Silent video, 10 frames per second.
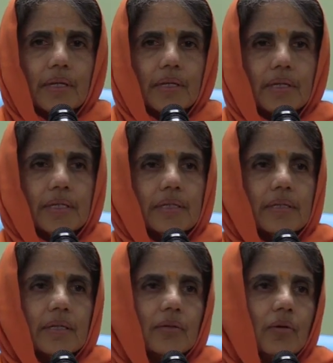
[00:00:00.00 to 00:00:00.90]
It is
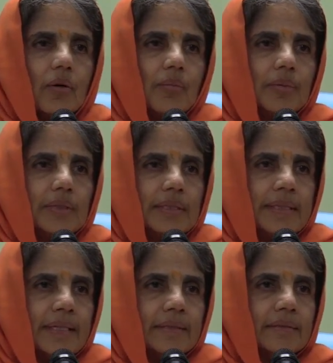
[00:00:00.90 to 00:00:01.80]
an
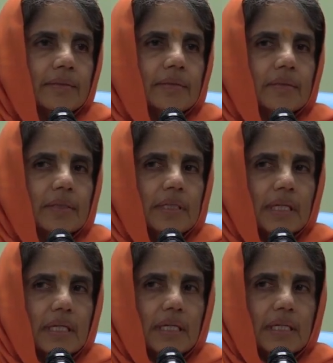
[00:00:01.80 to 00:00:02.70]
openness to
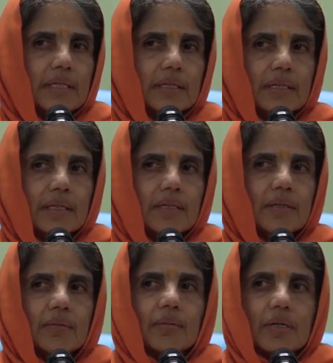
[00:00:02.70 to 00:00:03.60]
greet
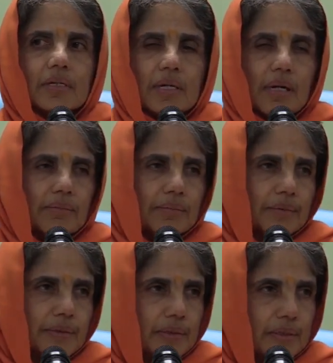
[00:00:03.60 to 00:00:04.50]
what
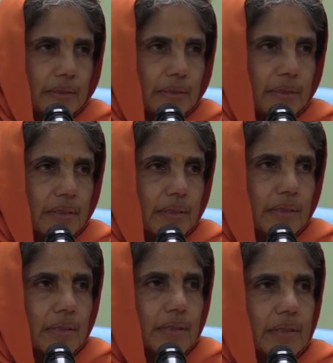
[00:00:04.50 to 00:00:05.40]
comes.
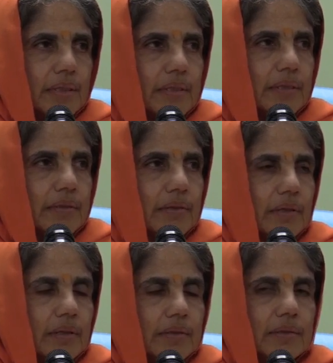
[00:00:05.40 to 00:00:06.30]
It is
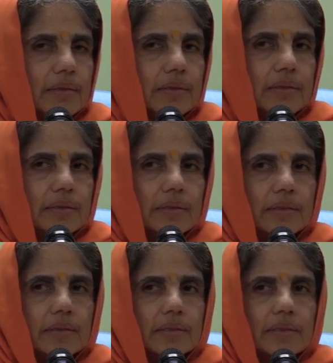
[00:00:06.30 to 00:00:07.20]
not
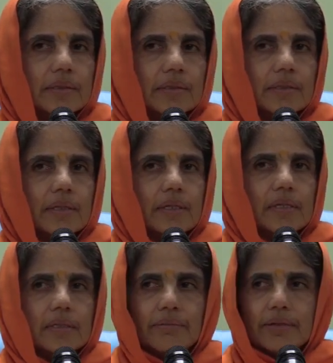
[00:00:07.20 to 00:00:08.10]

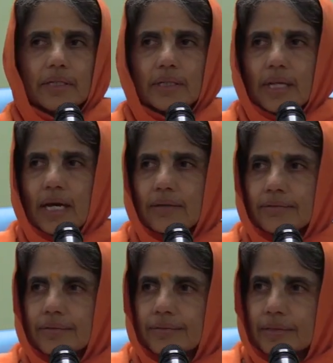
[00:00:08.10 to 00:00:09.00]
living a
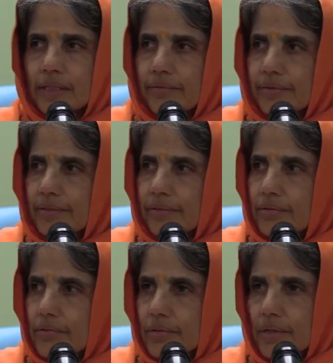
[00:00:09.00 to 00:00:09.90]
life of
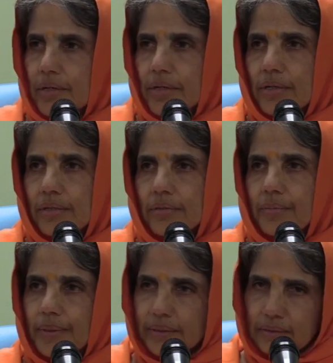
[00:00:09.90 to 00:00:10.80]
servitude
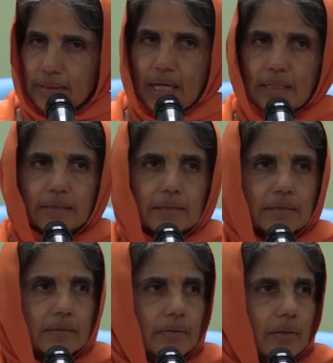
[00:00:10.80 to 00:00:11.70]
to personality
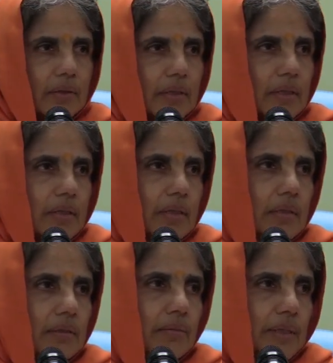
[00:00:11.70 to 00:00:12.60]
stronger
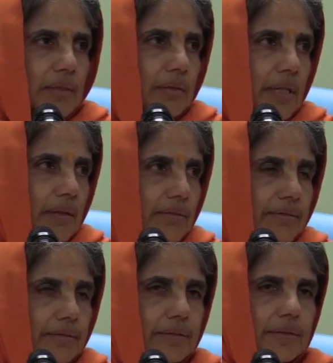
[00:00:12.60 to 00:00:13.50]
than
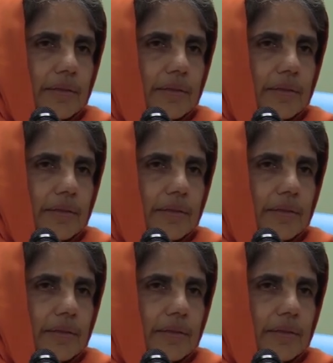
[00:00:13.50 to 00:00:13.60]
oneself.